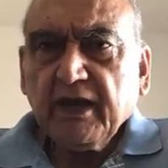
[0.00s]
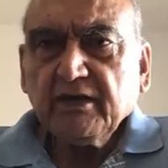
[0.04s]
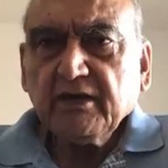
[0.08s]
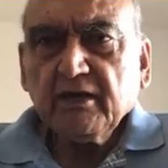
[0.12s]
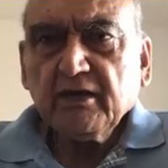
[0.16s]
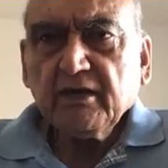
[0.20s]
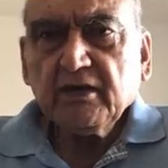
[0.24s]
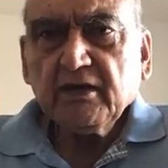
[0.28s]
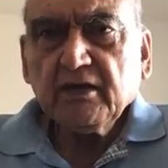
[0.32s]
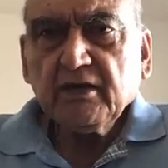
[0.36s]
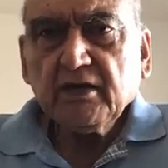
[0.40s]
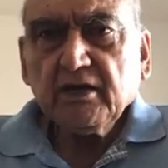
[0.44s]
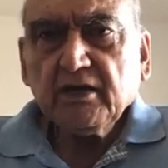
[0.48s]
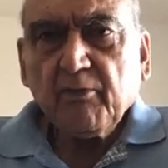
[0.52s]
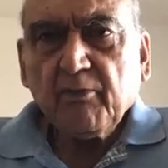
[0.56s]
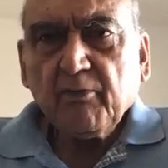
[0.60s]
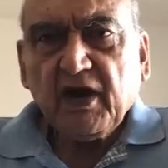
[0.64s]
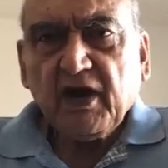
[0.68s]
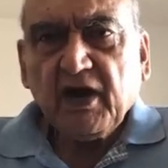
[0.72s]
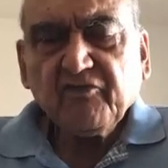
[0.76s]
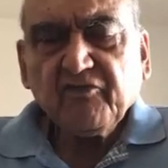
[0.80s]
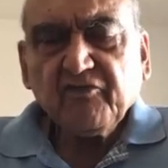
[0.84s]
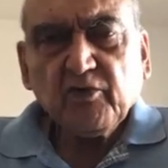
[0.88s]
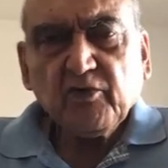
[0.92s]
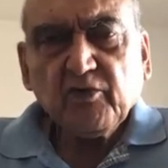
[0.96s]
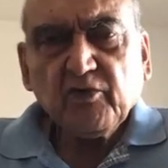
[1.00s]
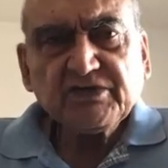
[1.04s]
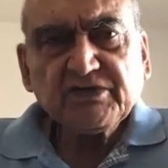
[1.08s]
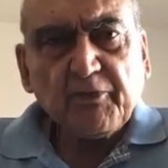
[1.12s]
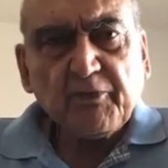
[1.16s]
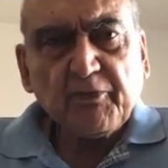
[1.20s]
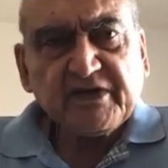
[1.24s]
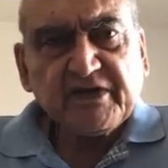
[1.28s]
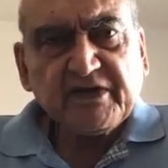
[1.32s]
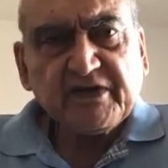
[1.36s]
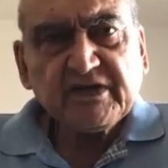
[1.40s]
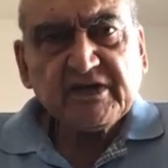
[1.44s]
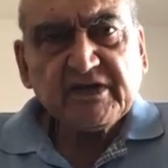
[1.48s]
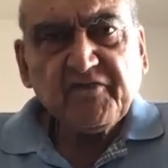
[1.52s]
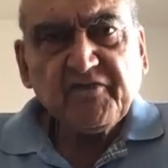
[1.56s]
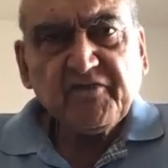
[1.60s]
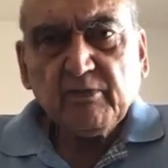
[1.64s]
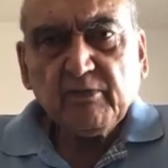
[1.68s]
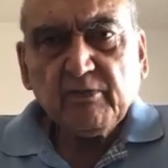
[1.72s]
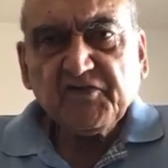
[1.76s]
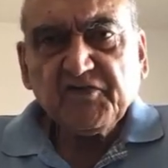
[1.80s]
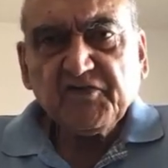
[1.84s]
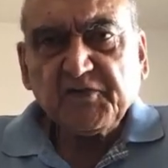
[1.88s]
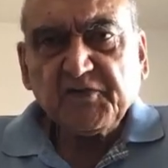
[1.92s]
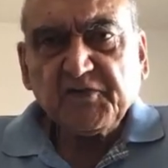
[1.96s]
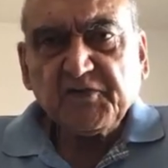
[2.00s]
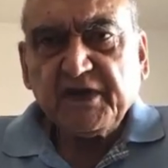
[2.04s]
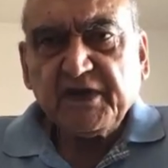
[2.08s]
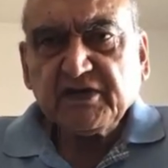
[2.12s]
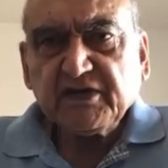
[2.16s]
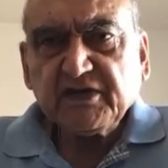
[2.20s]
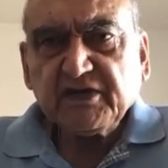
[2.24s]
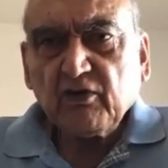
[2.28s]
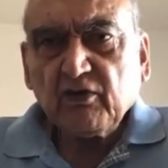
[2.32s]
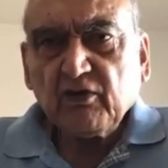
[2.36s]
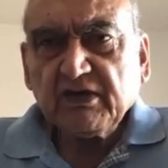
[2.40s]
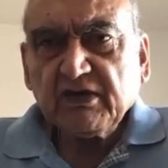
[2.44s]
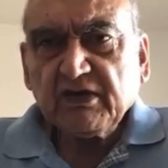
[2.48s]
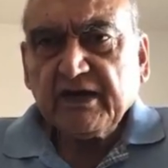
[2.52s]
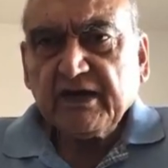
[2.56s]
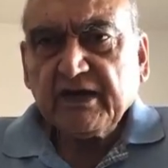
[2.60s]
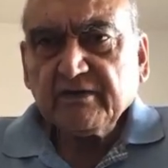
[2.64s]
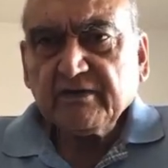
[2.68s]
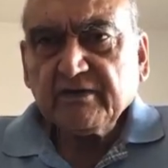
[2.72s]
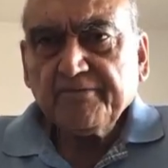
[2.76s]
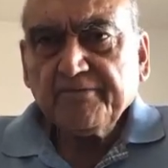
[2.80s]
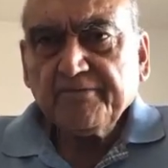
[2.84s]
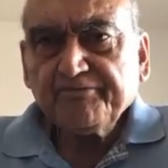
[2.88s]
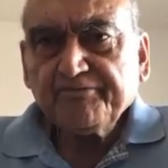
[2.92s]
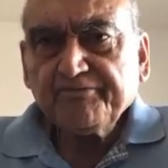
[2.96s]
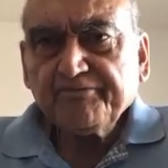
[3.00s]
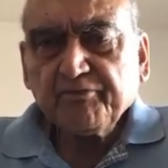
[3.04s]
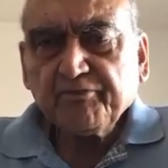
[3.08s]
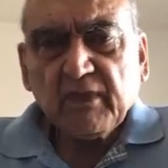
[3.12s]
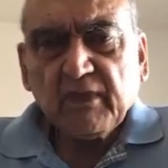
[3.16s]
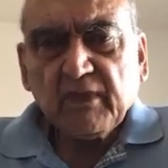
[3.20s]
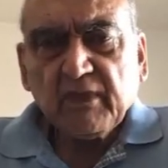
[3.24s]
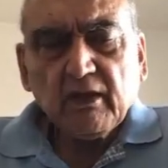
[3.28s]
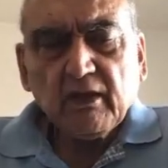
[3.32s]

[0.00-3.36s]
And apart from suppressing freedom of speech and all that,